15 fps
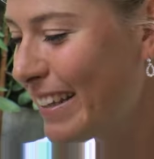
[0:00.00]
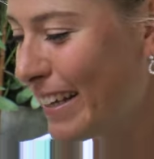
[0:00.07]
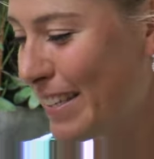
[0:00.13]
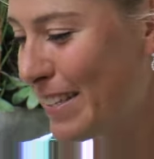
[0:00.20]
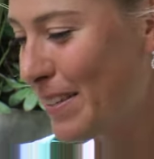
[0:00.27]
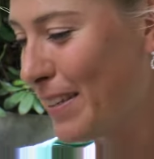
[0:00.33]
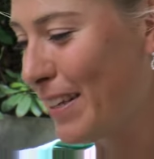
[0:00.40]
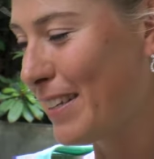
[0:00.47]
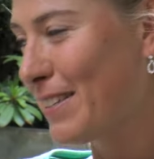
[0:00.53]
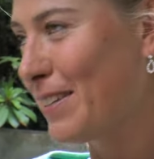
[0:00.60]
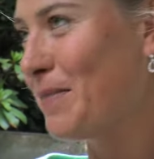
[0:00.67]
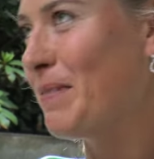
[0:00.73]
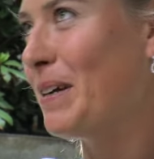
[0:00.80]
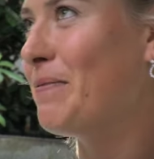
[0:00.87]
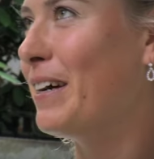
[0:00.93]
that's that's
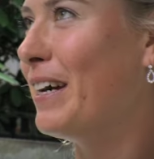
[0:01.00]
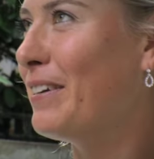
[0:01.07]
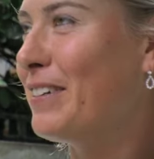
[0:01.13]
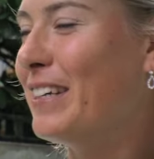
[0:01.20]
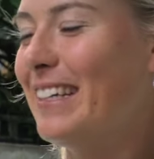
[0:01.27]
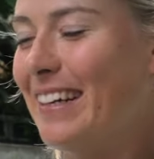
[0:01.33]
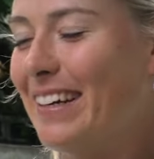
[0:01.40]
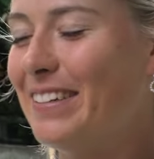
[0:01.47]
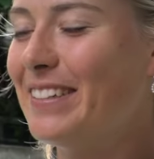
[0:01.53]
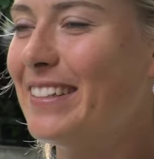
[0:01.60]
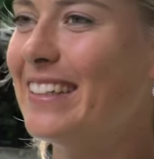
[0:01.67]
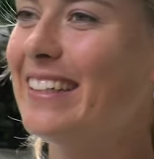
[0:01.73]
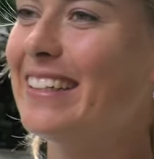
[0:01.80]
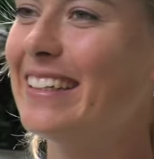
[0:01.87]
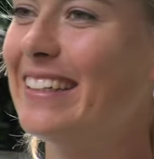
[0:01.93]
on my mind right
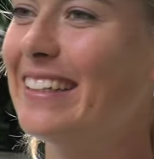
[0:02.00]
now.